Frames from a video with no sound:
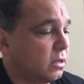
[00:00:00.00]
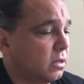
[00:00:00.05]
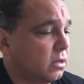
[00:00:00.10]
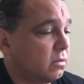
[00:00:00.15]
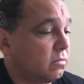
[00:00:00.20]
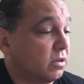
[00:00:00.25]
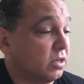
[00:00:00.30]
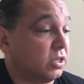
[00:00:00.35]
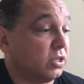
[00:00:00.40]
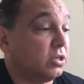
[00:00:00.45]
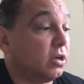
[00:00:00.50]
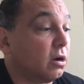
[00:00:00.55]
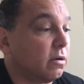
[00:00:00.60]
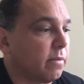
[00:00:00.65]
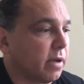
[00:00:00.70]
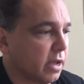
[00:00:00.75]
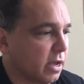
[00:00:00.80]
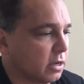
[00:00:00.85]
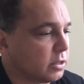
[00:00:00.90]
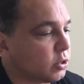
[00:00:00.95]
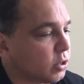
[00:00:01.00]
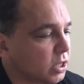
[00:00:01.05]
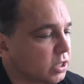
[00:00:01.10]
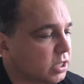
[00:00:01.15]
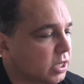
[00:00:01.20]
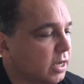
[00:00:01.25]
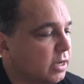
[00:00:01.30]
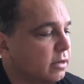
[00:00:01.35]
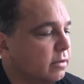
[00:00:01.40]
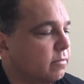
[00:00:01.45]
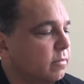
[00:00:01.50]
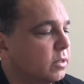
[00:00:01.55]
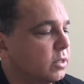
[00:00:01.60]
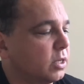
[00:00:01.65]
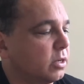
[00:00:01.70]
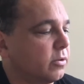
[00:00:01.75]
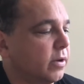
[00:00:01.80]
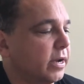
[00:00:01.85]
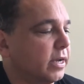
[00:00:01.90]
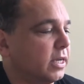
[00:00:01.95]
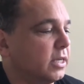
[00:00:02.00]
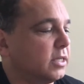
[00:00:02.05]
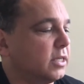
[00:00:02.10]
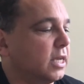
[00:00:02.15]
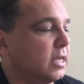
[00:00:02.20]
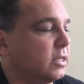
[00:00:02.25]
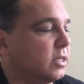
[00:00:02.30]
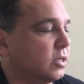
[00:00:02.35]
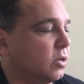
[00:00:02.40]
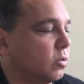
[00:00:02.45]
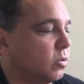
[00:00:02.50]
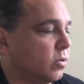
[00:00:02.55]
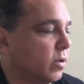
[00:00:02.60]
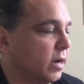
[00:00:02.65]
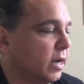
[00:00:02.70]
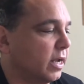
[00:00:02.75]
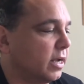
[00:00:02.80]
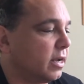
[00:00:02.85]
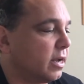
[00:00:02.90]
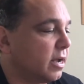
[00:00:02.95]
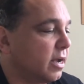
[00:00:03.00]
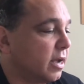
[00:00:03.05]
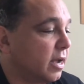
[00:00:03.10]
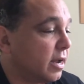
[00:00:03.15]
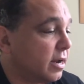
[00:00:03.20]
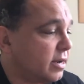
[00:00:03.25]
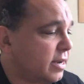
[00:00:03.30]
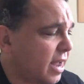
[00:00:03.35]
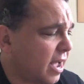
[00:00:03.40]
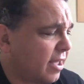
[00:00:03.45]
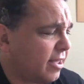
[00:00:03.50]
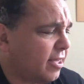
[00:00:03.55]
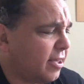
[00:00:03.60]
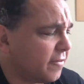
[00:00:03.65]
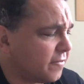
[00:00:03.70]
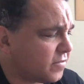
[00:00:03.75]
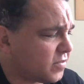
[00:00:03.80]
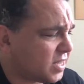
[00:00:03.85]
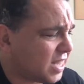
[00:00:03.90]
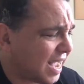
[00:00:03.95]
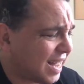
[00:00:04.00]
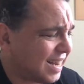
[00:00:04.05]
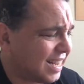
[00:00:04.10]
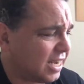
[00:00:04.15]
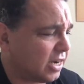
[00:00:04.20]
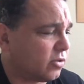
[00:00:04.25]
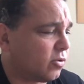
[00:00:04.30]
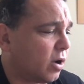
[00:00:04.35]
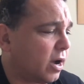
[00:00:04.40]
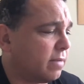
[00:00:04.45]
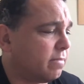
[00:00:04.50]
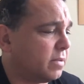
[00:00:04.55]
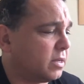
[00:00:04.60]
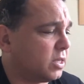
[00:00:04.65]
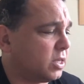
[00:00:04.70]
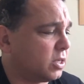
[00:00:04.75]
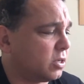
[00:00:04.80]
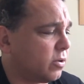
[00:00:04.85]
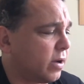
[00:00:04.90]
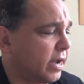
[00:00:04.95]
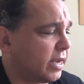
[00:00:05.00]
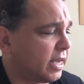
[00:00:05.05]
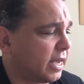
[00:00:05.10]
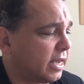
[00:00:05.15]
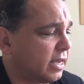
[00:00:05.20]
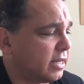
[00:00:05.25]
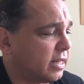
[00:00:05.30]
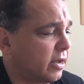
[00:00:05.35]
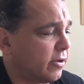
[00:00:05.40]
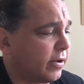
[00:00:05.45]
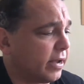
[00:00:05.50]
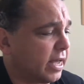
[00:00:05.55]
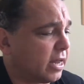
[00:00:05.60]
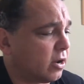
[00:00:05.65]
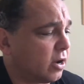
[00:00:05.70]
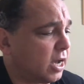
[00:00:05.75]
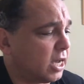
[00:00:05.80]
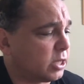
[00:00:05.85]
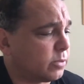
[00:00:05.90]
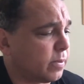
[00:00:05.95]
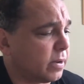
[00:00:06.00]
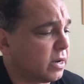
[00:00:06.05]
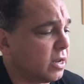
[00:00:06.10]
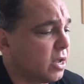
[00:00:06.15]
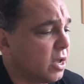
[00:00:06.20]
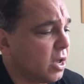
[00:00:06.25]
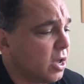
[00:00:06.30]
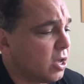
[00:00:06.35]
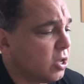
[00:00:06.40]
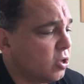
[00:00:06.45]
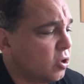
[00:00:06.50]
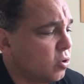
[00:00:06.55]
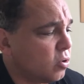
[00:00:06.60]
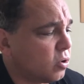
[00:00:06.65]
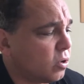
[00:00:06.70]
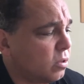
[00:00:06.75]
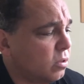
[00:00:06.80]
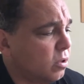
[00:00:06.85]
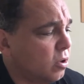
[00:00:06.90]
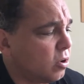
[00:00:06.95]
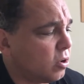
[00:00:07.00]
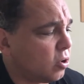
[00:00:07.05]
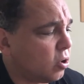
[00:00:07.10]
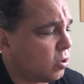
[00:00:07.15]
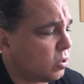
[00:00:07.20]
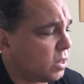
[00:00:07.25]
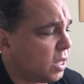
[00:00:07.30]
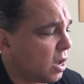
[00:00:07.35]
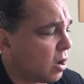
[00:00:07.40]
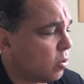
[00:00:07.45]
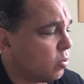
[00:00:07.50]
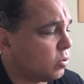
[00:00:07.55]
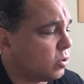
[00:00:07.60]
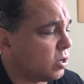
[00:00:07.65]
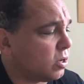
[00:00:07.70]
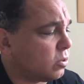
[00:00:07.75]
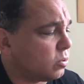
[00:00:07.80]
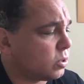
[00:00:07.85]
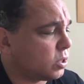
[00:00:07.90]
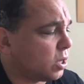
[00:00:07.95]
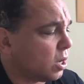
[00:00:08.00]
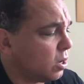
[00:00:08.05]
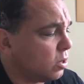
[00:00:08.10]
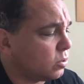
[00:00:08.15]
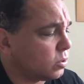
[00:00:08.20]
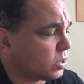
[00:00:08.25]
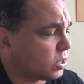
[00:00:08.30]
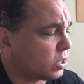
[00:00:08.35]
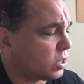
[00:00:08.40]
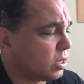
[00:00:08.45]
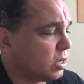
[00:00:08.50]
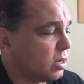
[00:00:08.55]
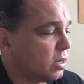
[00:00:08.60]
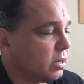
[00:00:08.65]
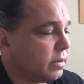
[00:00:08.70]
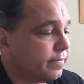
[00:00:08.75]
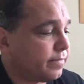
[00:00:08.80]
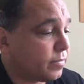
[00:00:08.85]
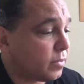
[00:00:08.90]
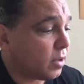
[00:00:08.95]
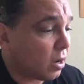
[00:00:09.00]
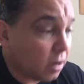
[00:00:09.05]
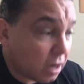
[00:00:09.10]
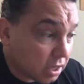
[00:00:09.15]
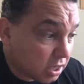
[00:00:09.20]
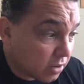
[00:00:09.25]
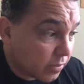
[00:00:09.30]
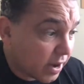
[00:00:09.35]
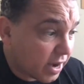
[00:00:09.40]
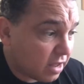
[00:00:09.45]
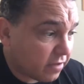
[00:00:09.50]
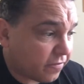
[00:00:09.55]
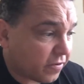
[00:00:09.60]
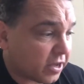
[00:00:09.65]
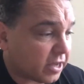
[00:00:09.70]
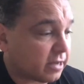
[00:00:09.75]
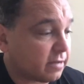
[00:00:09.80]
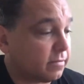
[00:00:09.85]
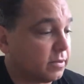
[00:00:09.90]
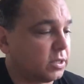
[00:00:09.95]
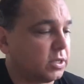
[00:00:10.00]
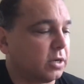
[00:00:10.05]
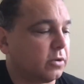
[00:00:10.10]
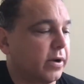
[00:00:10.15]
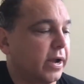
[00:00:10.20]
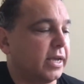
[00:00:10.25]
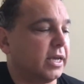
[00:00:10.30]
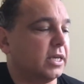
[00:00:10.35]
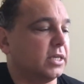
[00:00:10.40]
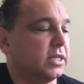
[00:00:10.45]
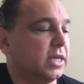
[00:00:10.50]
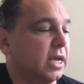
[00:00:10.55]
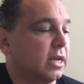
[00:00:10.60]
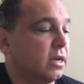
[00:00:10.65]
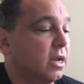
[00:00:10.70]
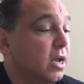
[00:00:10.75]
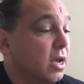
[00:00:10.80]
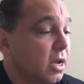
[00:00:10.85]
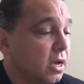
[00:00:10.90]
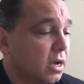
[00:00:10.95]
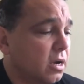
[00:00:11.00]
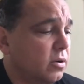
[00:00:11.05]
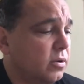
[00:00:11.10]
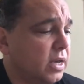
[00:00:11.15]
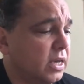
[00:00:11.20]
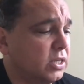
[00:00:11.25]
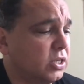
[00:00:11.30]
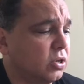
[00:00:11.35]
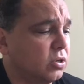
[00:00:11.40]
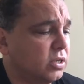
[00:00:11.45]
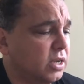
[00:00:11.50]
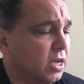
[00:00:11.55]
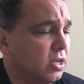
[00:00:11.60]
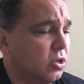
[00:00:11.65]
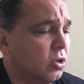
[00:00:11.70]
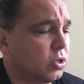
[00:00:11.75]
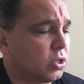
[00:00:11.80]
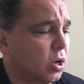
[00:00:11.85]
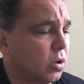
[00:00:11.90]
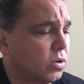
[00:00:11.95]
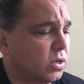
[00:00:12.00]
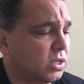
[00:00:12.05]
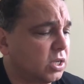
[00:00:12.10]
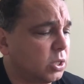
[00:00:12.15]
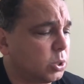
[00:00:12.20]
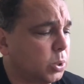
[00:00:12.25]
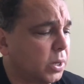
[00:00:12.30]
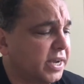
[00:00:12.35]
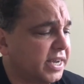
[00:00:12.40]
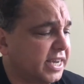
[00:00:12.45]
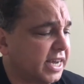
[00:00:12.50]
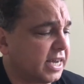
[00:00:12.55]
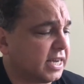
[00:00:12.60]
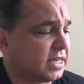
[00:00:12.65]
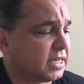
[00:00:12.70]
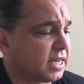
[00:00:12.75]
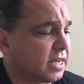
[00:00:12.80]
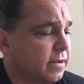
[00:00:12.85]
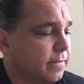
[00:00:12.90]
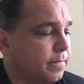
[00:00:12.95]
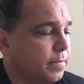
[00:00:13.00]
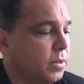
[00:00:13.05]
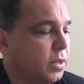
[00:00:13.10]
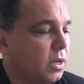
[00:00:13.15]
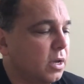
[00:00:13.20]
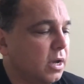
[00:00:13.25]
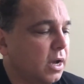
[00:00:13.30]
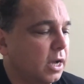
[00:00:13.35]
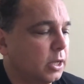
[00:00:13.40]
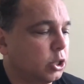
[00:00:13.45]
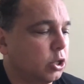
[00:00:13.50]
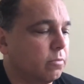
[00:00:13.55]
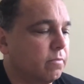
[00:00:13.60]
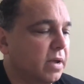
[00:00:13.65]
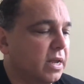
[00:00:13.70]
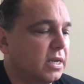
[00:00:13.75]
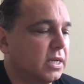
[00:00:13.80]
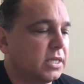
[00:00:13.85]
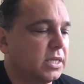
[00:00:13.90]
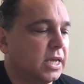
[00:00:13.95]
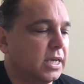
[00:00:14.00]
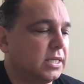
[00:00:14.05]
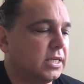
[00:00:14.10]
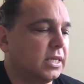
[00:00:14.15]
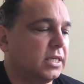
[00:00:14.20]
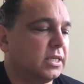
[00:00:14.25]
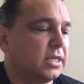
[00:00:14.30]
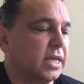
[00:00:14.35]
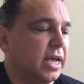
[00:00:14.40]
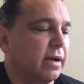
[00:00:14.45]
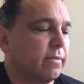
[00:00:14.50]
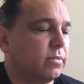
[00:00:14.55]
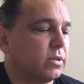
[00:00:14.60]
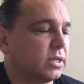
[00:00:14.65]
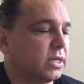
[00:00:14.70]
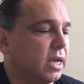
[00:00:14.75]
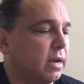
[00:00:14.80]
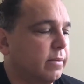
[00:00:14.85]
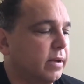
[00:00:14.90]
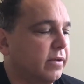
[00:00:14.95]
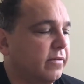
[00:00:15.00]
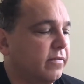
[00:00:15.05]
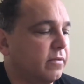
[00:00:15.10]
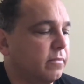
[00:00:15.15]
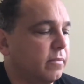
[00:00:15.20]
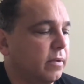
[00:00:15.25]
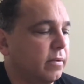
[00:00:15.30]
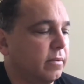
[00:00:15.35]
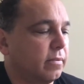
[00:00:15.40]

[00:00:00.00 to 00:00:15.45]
This is going to be interesting, Mr. Cranky said, still grinning. You've done it, cried Mrs. Cranky, glaring at her husband. You cooked the old girl's goose. I didn't do anything, Mr. Cranky said. Oh, yes, you did. You told her to drink it. A tremendous hissing sound was coming from